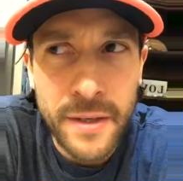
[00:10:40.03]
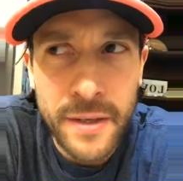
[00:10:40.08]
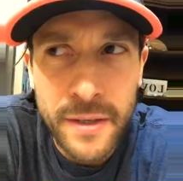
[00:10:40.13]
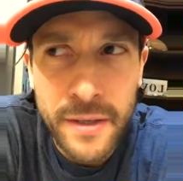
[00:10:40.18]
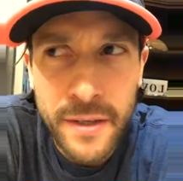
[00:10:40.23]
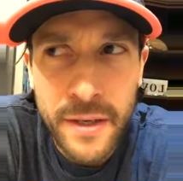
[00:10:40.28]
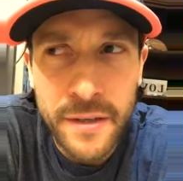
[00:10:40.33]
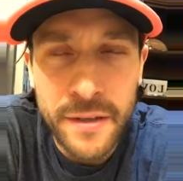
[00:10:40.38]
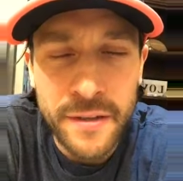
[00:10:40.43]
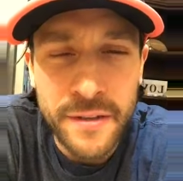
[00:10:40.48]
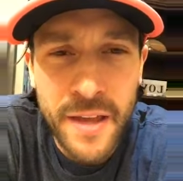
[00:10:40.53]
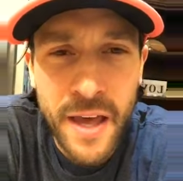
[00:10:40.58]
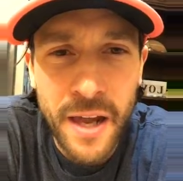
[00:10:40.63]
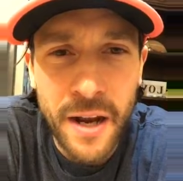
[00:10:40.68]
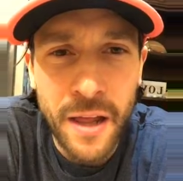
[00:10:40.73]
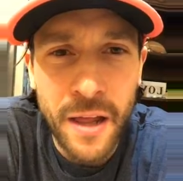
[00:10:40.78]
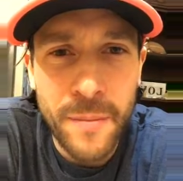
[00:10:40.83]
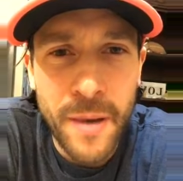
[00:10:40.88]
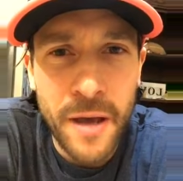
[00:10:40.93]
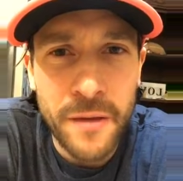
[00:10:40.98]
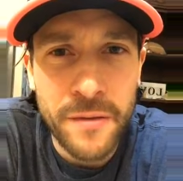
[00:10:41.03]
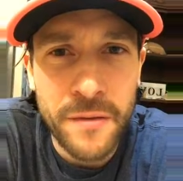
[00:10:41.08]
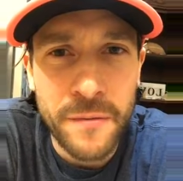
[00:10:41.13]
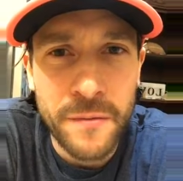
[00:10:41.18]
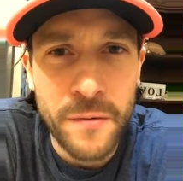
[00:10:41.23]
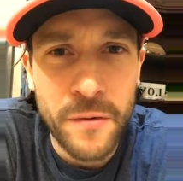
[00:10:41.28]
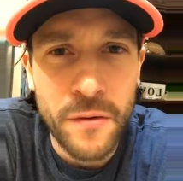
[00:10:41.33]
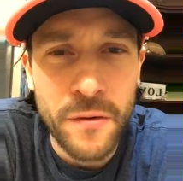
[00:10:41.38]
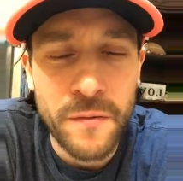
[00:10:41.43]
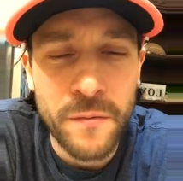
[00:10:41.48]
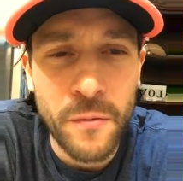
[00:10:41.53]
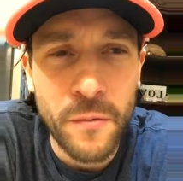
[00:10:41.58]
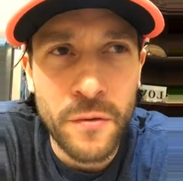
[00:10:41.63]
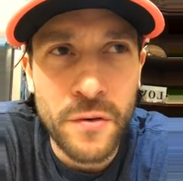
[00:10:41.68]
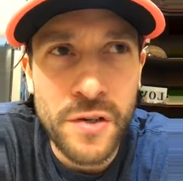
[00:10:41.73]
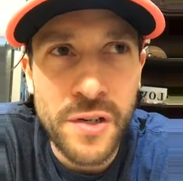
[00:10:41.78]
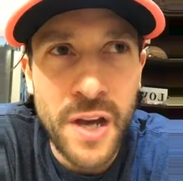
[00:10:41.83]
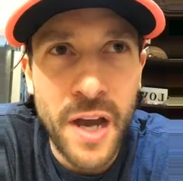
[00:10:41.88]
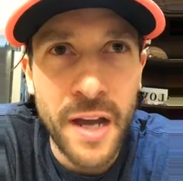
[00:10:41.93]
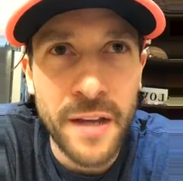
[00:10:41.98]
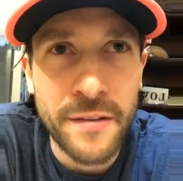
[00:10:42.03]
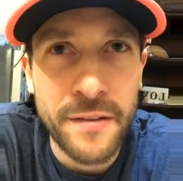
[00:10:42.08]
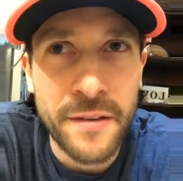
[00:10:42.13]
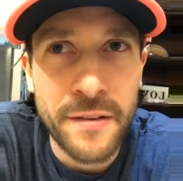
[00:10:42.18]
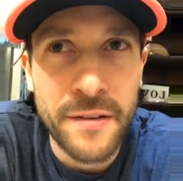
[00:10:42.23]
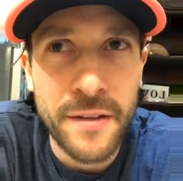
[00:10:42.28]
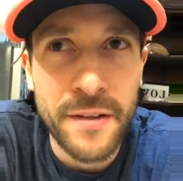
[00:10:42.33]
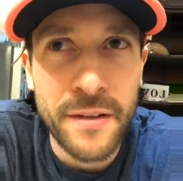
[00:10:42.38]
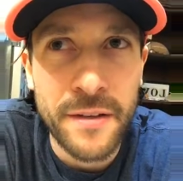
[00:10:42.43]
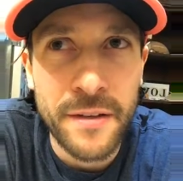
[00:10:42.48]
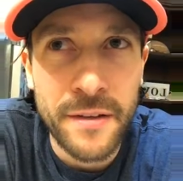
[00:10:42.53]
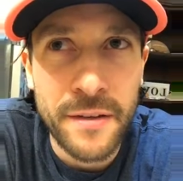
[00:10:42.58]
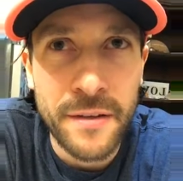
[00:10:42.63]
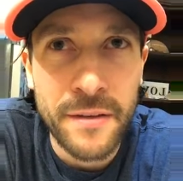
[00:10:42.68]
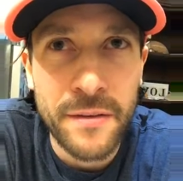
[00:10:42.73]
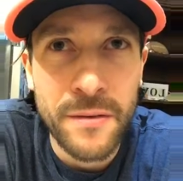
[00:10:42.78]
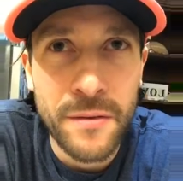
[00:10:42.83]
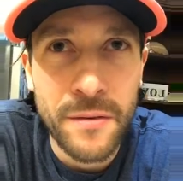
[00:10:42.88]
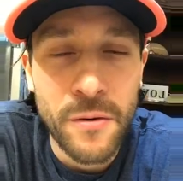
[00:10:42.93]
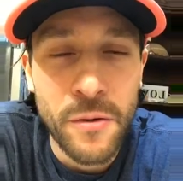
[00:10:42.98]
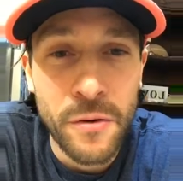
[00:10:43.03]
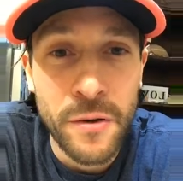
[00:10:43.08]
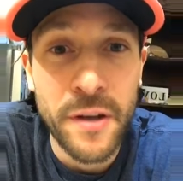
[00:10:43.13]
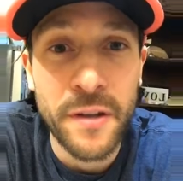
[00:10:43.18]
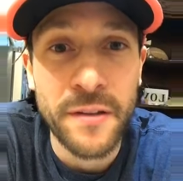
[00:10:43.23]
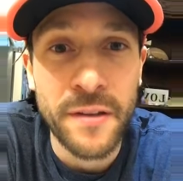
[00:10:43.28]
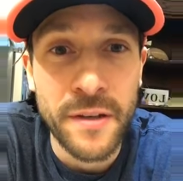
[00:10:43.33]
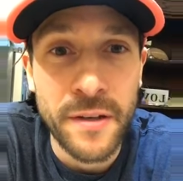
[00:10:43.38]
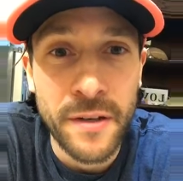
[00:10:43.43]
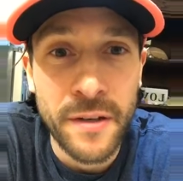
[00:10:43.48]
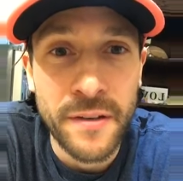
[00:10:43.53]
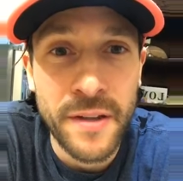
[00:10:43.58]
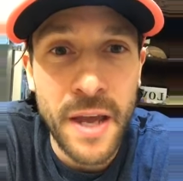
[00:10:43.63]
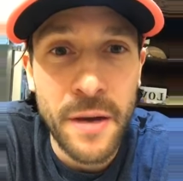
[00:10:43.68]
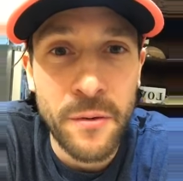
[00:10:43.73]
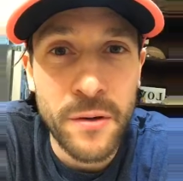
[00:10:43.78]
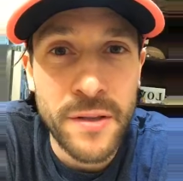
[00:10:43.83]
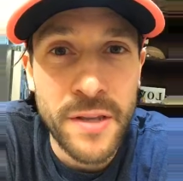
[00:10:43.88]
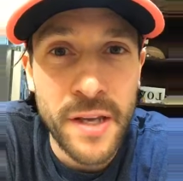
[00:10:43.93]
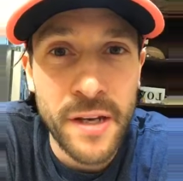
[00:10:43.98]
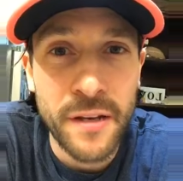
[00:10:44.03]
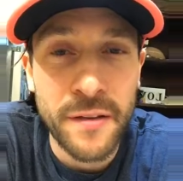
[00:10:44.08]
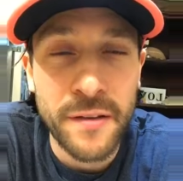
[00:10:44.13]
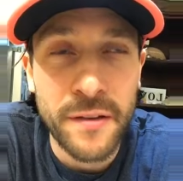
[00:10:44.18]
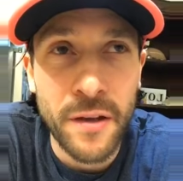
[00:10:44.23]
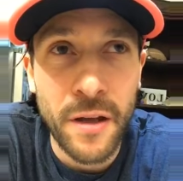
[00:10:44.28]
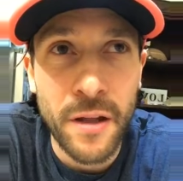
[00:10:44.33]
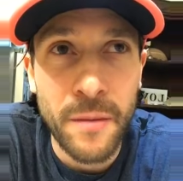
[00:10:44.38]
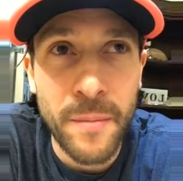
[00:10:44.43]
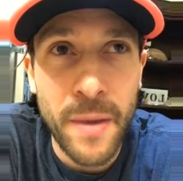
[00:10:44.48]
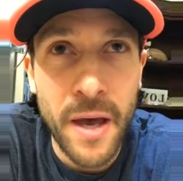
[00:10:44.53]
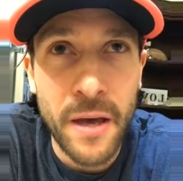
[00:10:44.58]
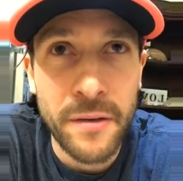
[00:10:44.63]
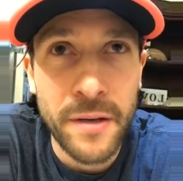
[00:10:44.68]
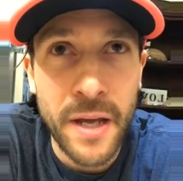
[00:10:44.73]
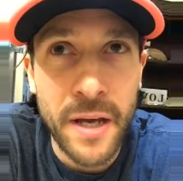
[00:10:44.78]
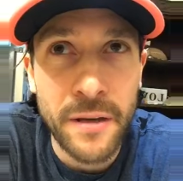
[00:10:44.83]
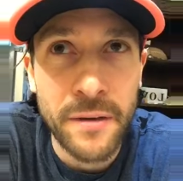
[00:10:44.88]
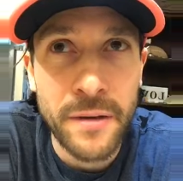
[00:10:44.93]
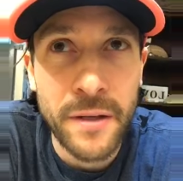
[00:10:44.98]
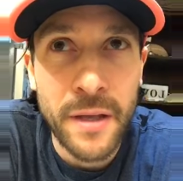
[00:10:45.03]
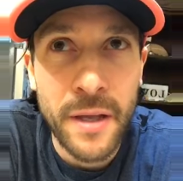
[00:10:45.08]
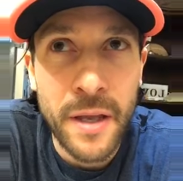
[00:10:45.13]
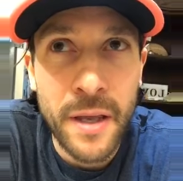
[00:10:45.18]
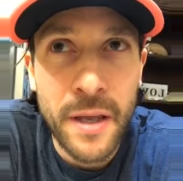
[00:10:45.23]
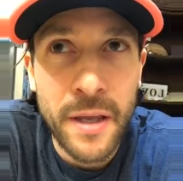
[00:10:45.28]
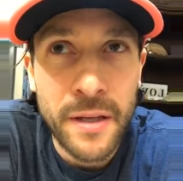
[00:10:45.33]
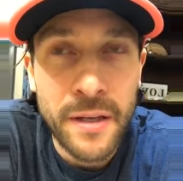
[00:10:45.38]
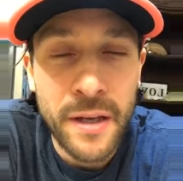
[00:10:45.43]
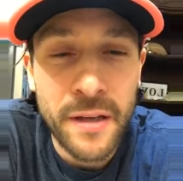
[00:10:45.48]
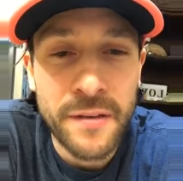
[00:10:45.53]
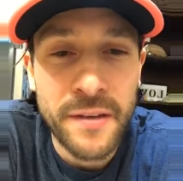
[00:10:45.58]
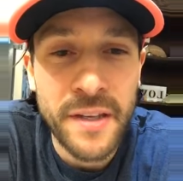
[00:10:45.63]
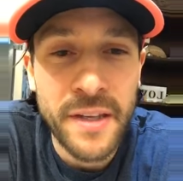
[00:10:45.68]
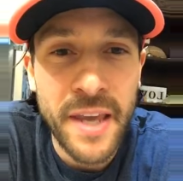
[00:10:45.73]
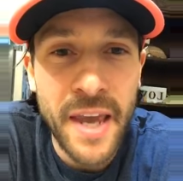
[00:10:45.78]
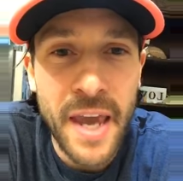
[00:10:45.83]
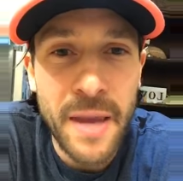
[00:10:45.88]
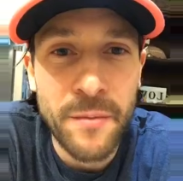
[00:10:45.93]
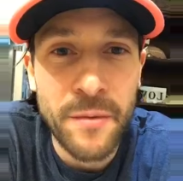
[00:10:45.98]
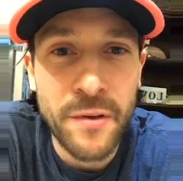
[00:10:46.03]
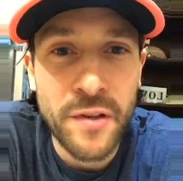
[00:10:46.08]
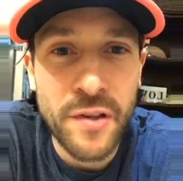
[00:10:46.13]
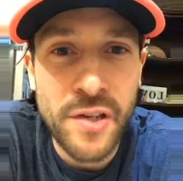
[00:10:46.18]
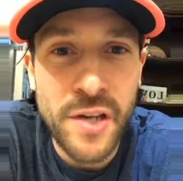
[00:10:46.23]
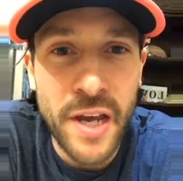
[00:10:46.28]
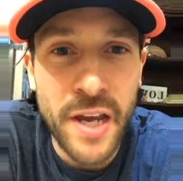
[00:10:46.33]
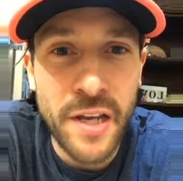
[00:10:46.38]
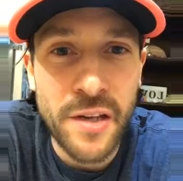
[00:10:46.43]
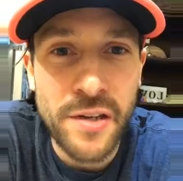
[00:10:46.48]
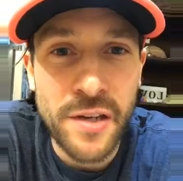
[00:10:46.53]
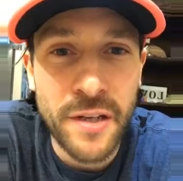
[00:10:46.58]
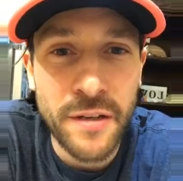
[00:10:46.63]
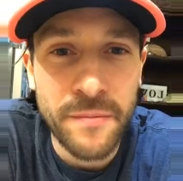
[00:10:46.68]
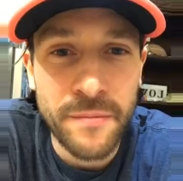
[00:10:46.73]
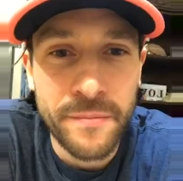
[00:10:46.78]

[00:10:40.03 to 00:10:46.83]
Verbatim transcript: Because it's not all about the first four shots, is it? Or is it? Is that what tennis is all about now? Because the game is changing?